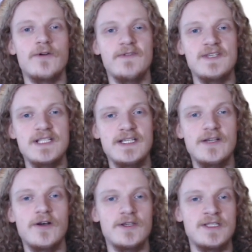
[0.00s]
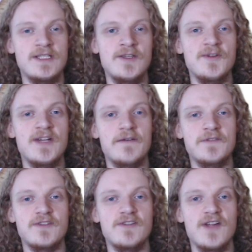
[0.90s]
Obviously, he got DQ'd
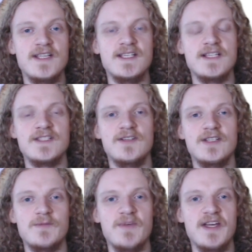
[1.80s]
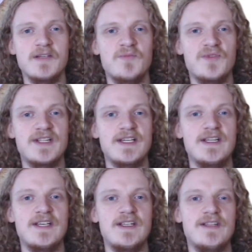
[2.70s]
after the race, as you'd expect, but
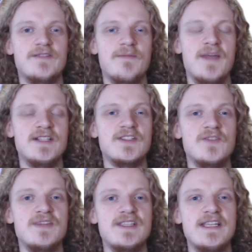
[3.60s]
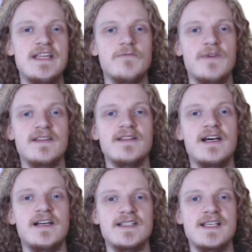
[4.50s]
it remains to be seen whether
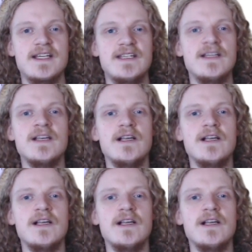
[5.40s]
that has any